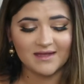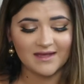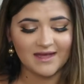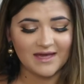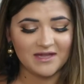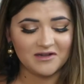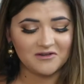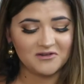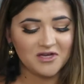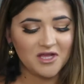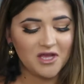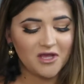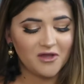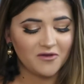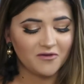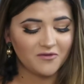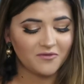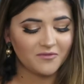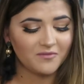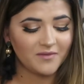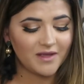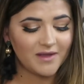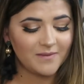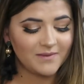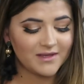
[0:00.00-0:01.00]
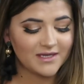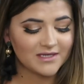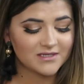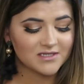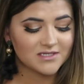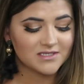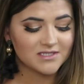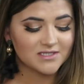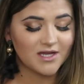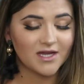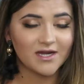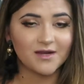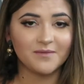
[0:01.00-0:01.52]
I don't know, maybe I
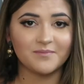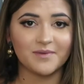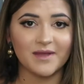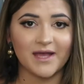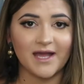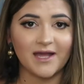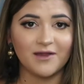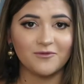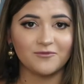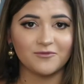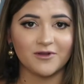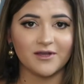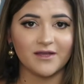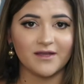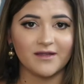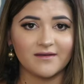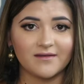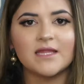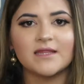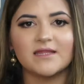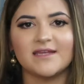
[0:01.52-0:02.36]
just got a bad one.